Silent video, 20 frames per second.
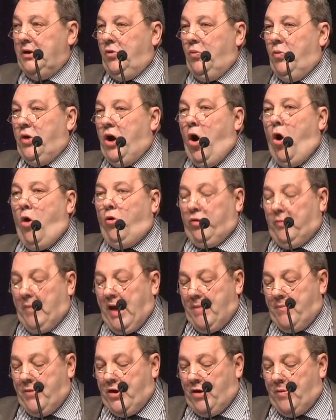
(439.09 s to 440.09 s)
We all
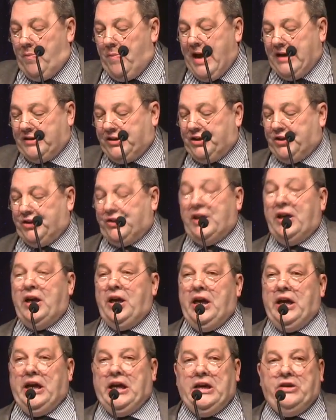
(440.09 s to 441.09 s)
remember Messrs
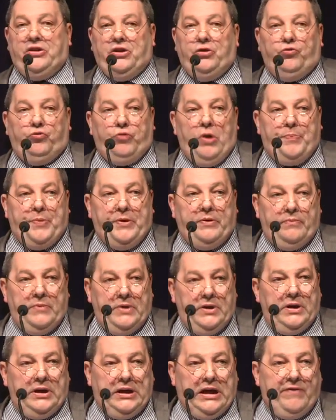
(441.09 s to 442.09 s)
Heath and Ripon
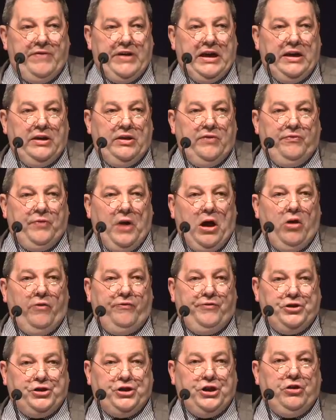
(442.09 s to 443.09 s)
giving our
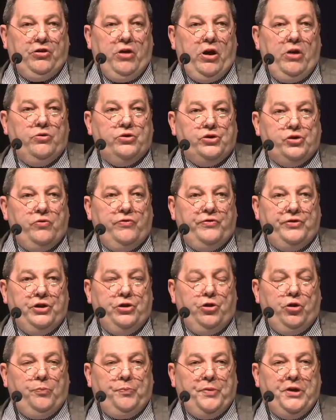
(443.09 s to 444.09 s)
fishing grounds over to
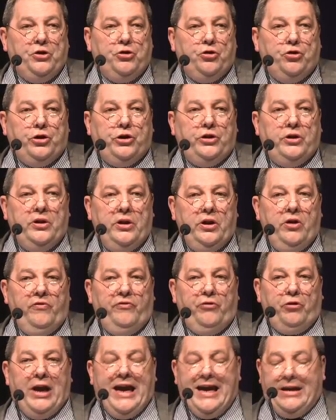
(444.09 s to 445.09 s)
the European Union
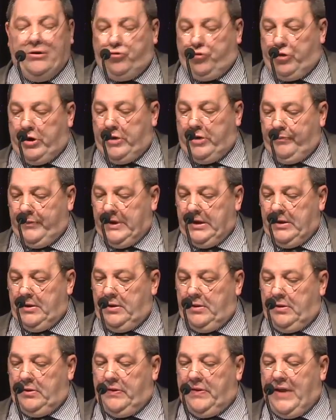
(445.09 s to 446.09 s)
for entry.
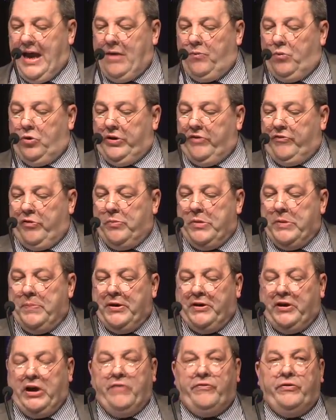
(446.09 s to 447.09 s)
That will never be
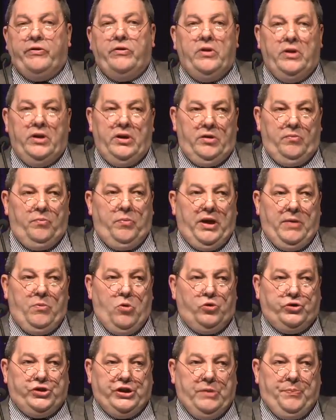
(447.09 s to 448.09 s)
given by
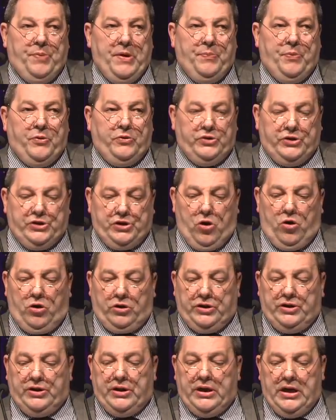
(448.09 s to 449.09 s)
most of the people in
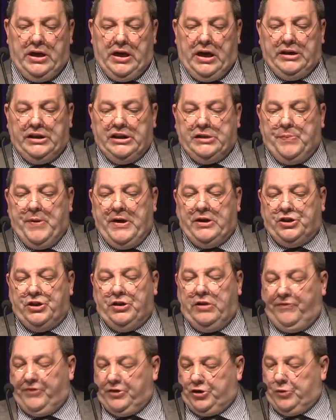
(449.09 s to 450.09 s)
Scotland, and especially
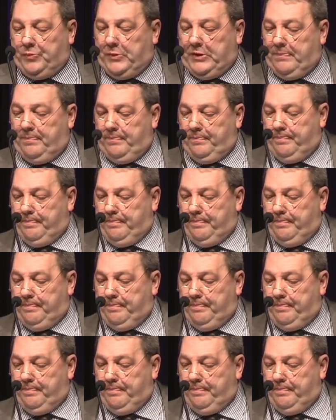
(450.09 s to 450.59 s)
the fishermen.